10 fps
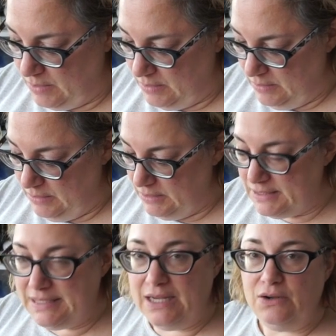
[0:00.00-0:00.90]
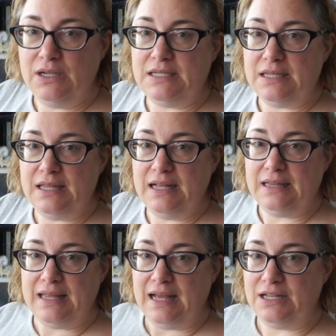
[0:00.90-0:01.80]
little scary to
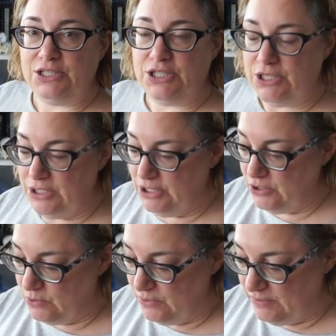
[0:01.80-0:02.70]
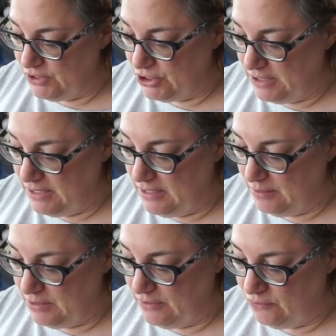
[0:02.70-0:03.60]
think that, eventually
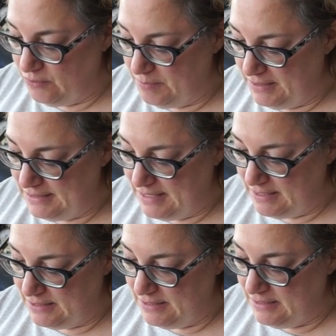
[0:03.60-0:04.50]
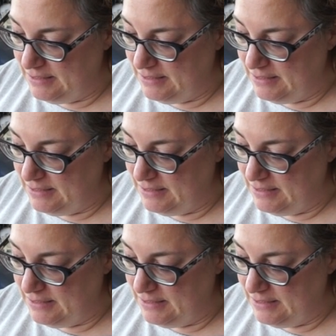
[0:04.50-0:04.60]
I'm going to have to replace that